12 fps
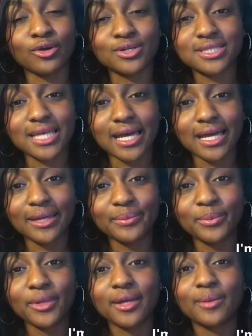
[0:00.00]
long
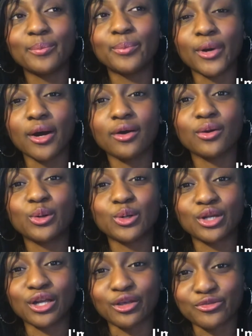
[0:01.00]
time, but
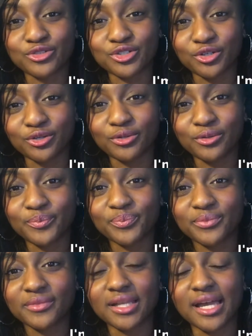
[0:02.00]
God loves you.
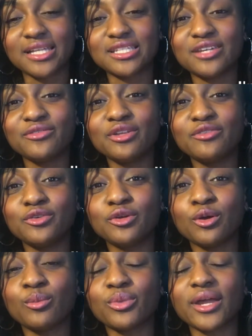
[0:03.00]
And even if you
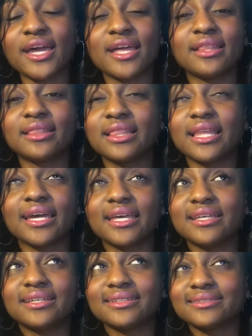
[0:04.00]
comprehend
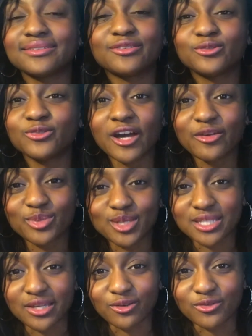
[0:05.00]
like
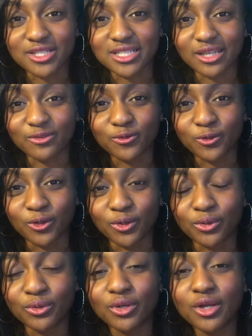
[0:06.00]
5% of his love for
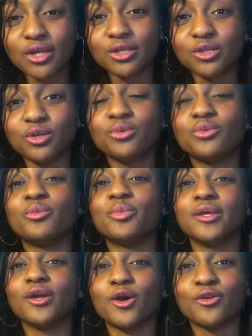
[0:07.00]
you, you will
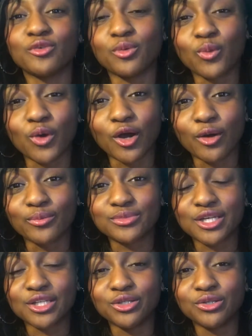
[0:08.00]
be
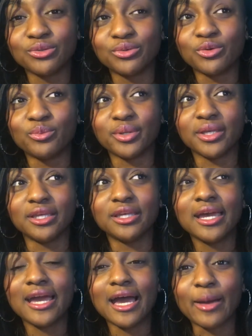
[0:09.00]
overwhelmed and you will
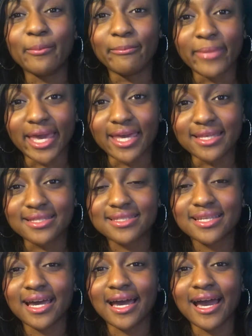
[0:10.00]
be
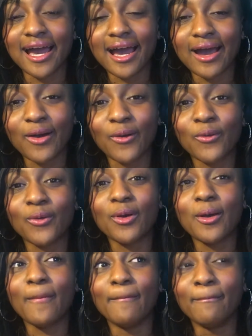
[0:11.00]
amazed at how
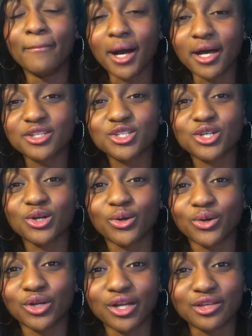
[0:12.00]
much
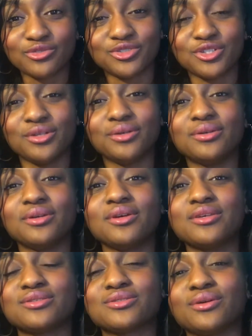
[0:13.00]
God loves you.
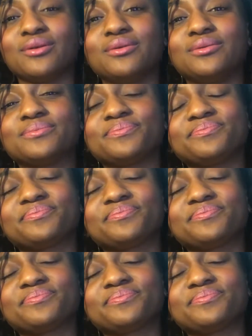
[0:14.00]
So